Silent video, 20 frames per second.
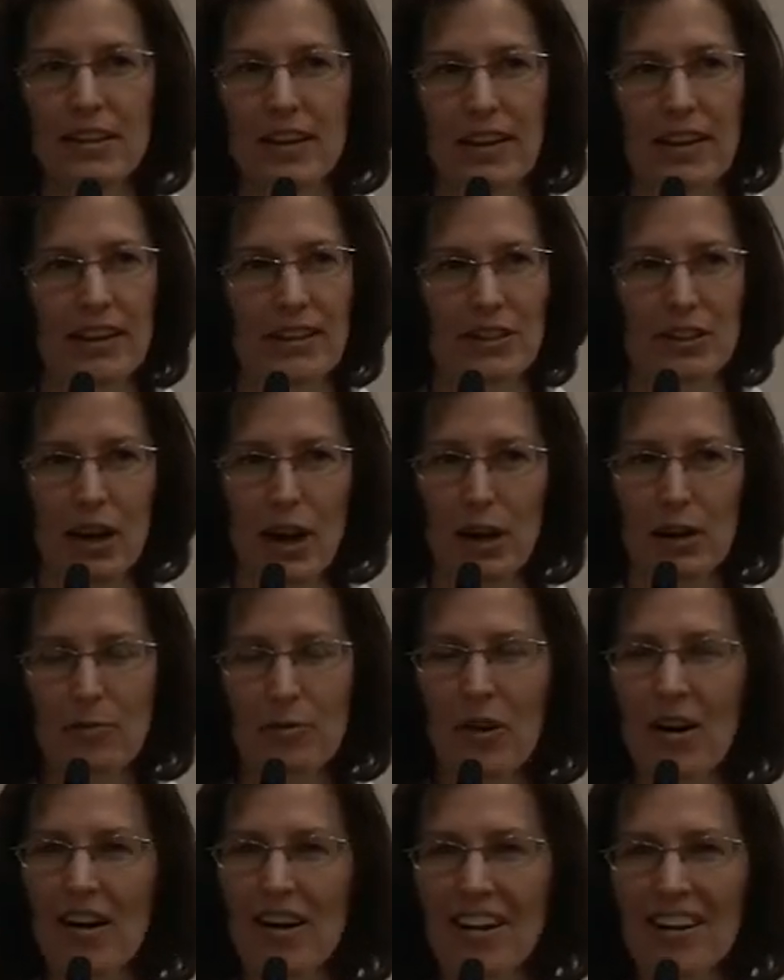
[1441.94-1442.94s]
they get a check
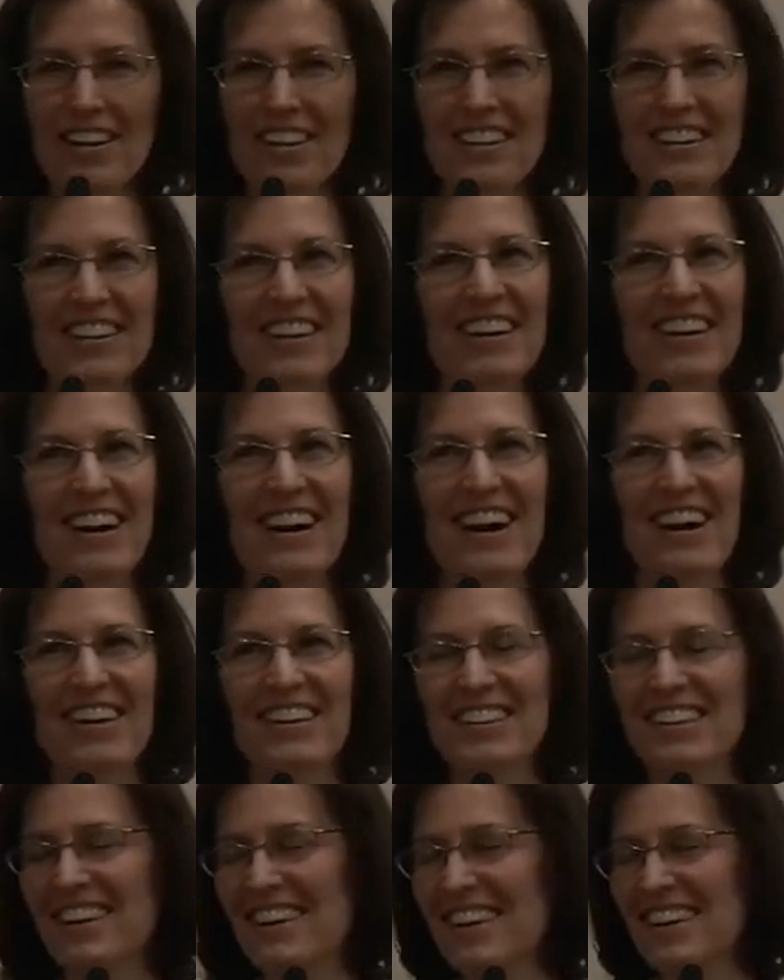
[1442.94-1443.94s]
mark
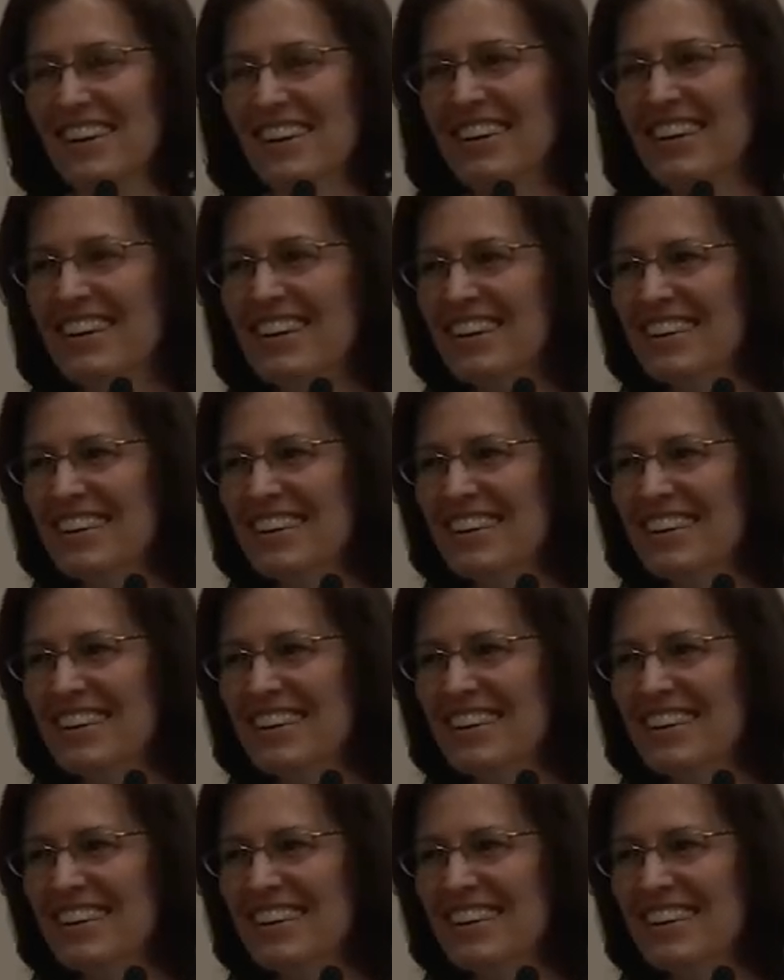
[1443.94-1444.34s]
on their,